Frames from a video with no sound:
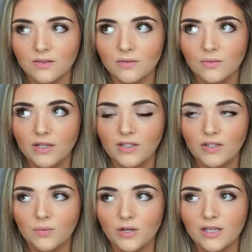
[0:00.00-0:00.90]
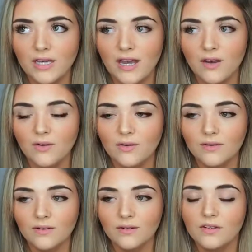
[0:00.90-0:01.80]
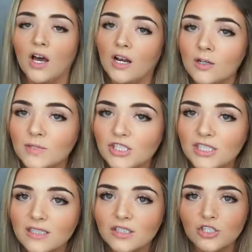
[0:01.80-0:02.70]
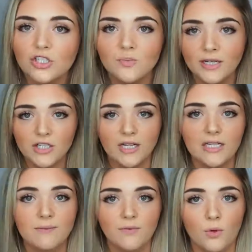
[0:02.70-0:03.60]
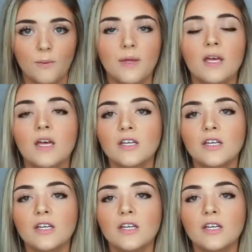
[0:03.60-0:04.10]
when you're working out, not on a machine, just by trying to keep form.